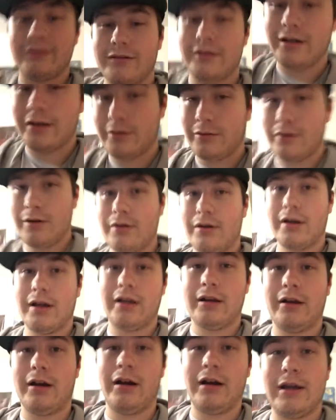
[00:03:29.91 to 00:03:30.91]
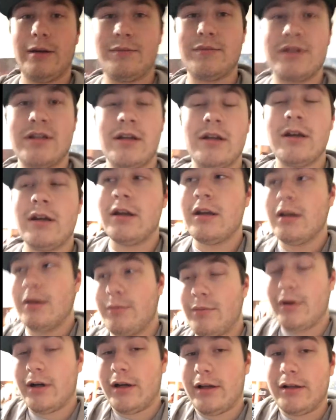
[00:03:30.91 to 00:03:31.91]
Now, I'm kind of hyped,
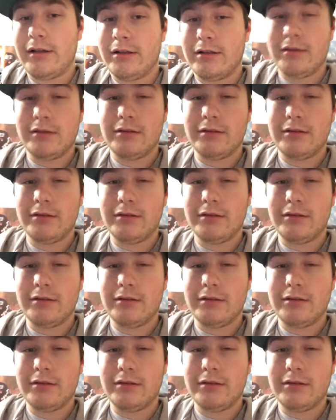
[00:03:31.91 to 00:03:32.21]
but